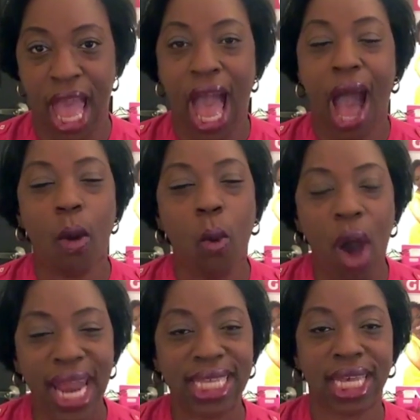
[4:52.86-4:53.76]
I
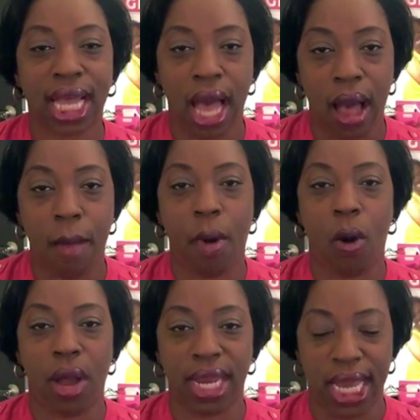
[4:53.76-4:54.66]
wanted to come
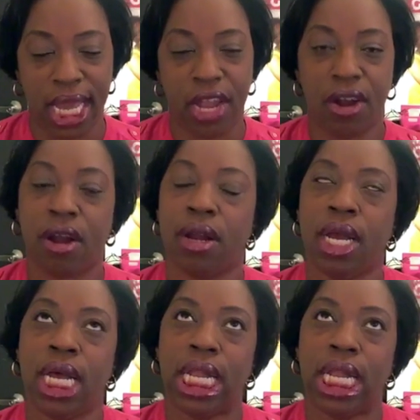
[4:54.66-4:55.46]
on here